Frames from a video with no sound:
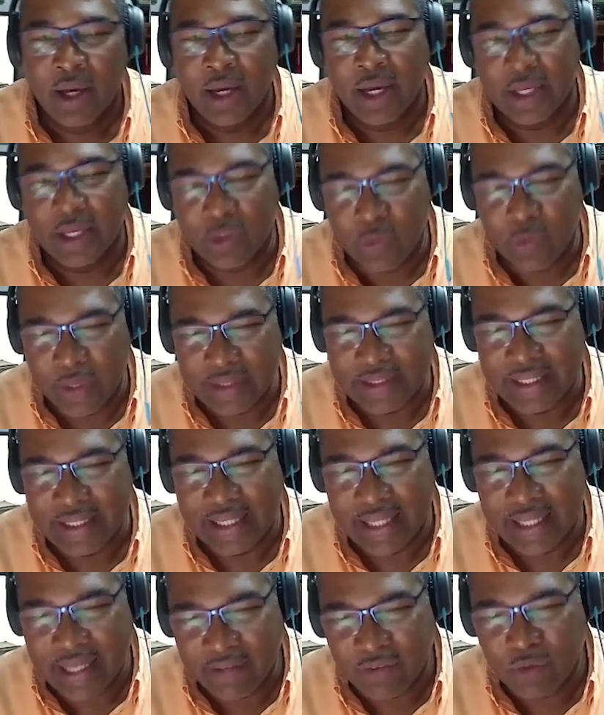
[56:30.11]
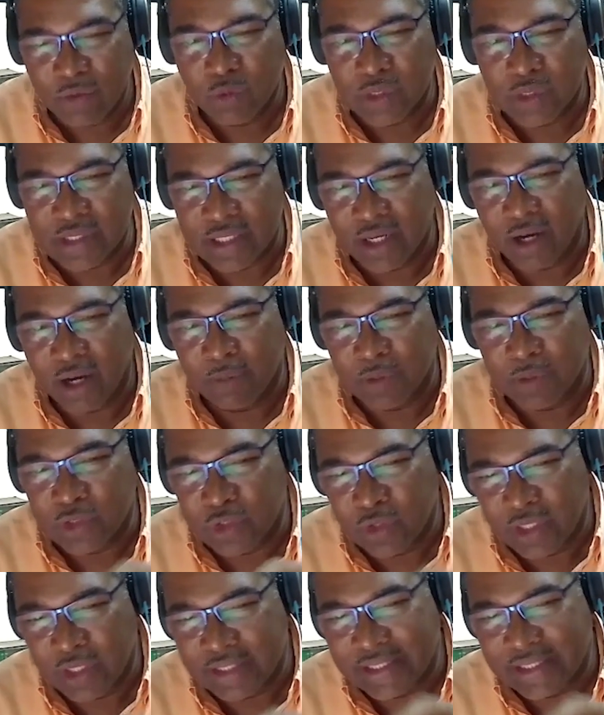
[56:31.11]
at 2011 was the
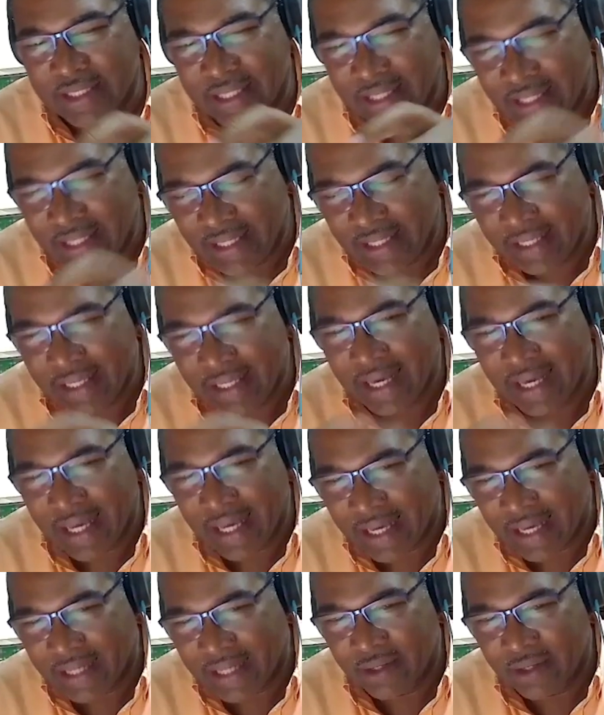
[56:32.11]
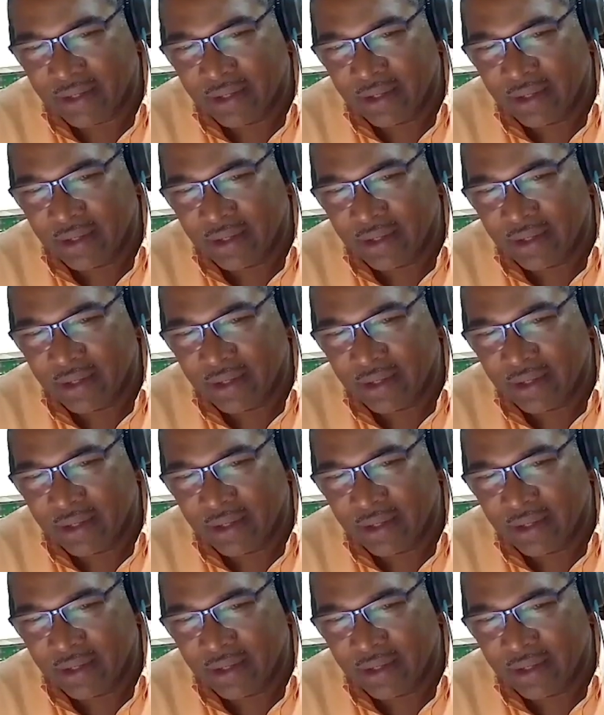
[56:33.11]
opportunity he had